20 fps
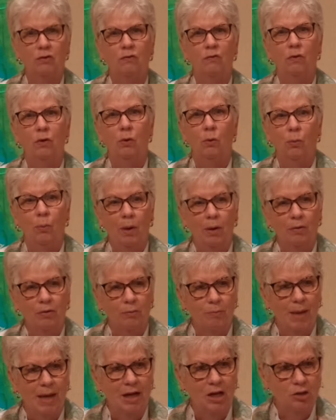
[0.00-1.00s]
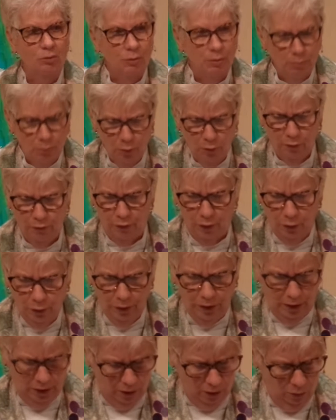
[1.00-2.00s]
for your wealth management
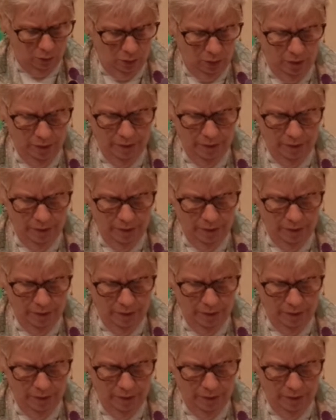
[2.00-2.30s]
portfolio.